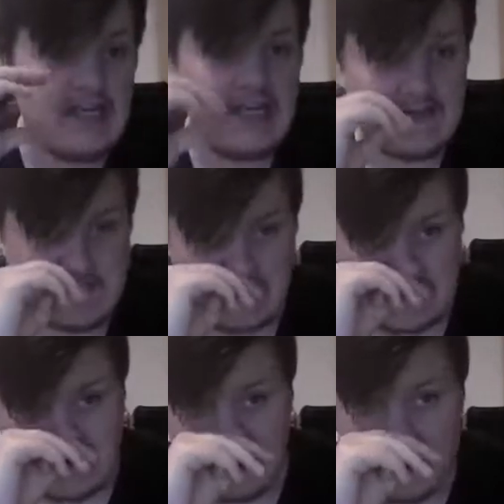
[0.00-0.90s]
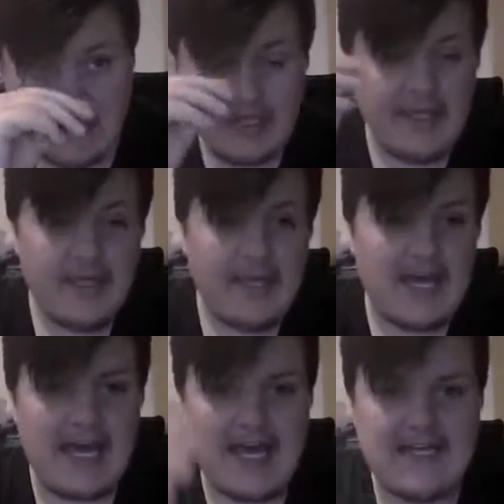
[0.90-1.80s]
He's so so good,
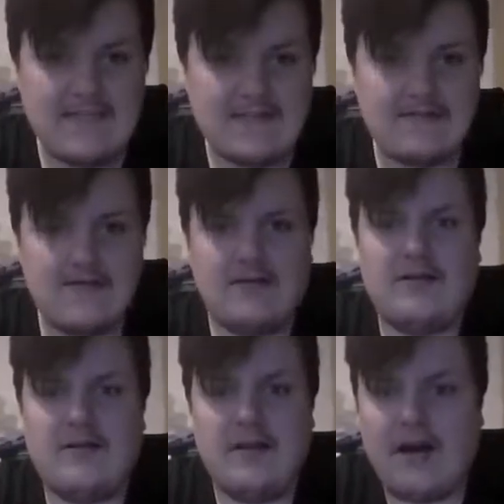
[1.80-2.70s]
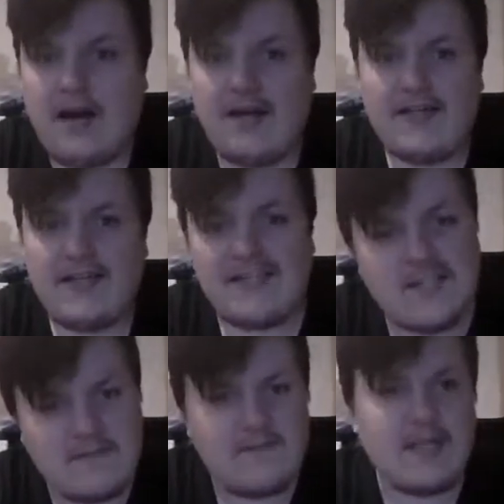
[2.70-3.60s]
and oh,
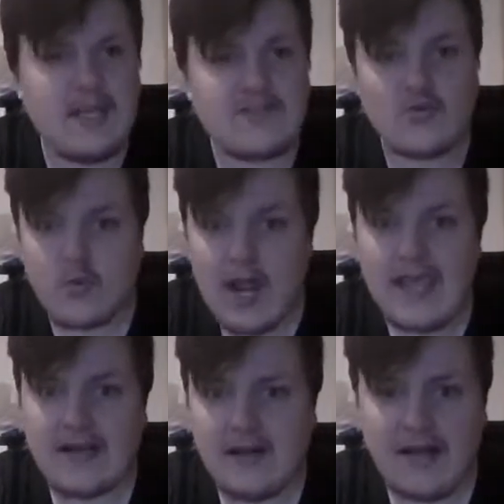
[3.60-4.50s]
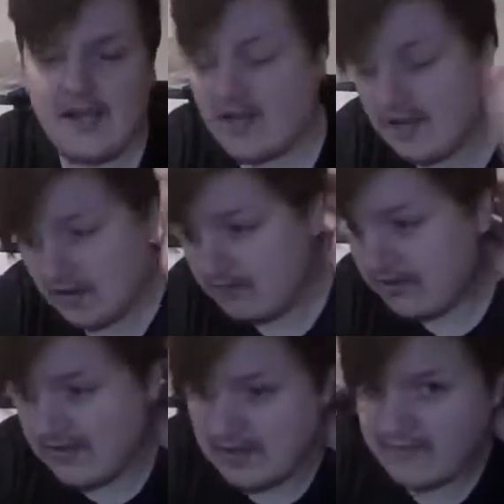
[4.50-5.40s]
it's it's great. I, I can't really
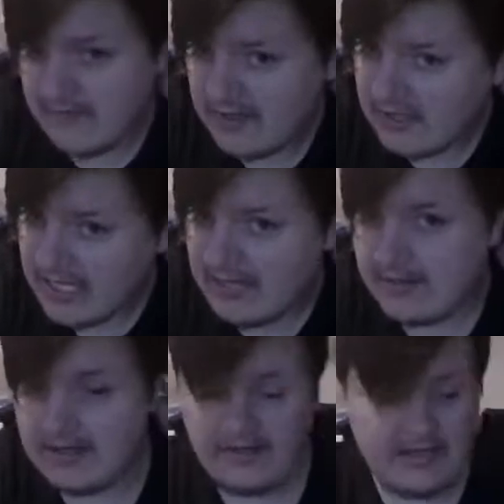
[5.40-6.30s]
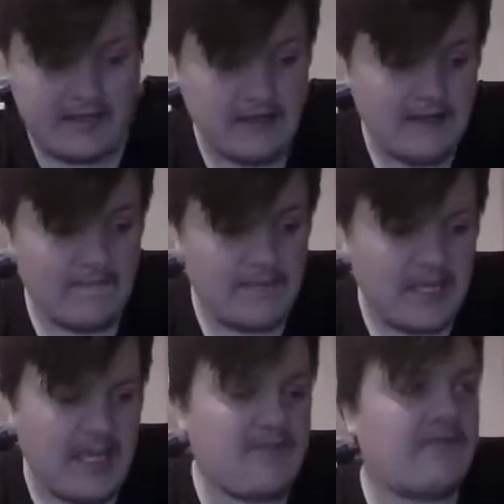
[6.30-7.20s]
think of a thing I hate about it. Like
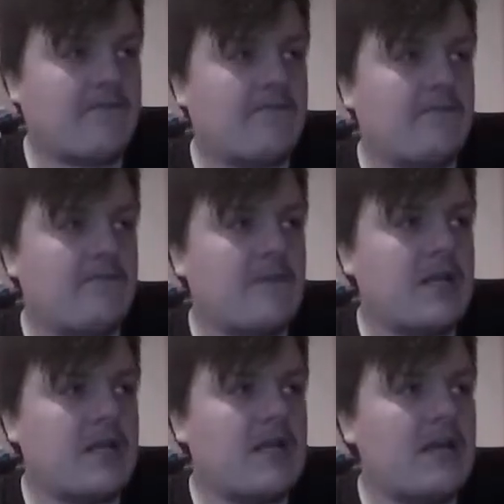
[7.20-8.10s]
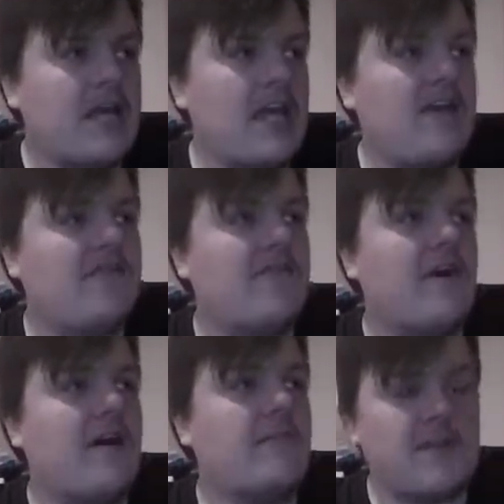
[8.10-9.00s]
if if
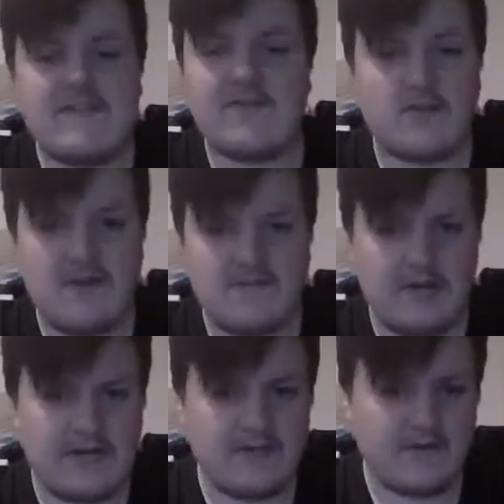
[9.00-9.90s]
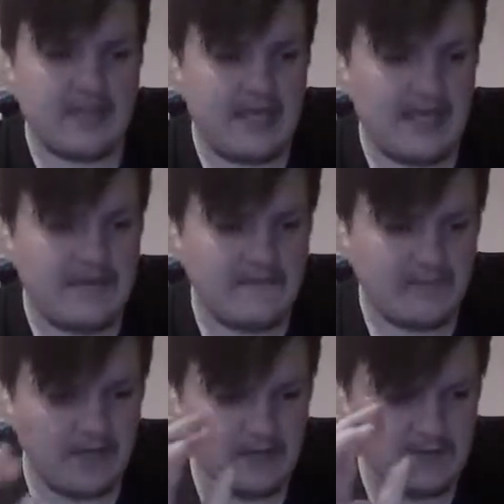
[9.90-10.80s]
um, Kids on a Crime Spree took the
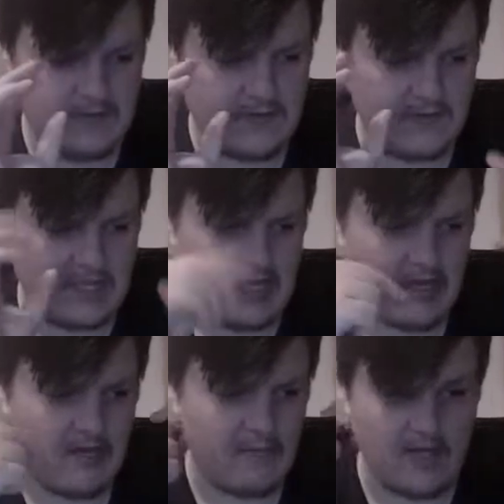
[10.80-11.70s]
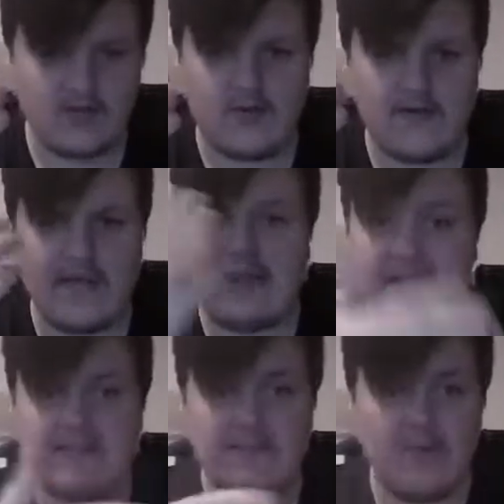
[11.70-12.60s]
took the uh, mantra that
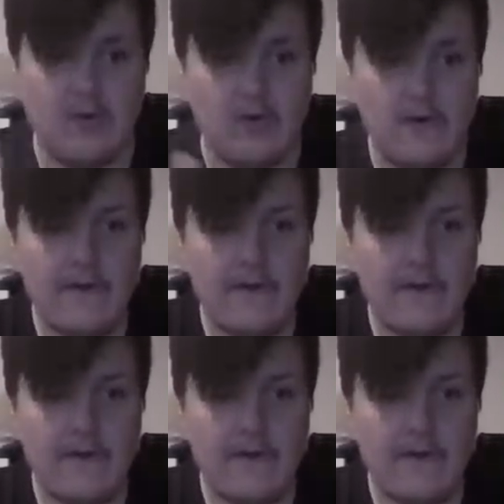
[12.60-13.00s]
less is more,